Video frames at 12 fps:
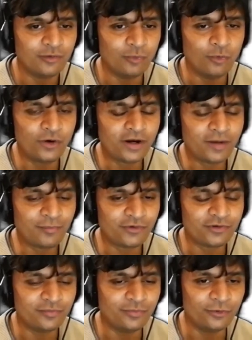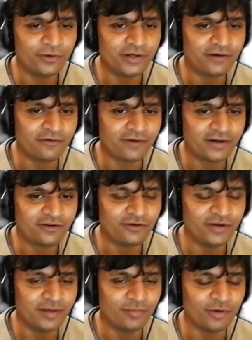walk up to the board and write
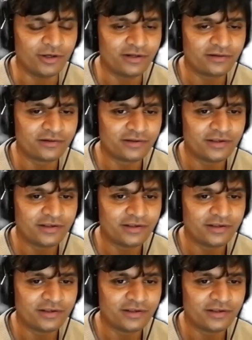your name on it.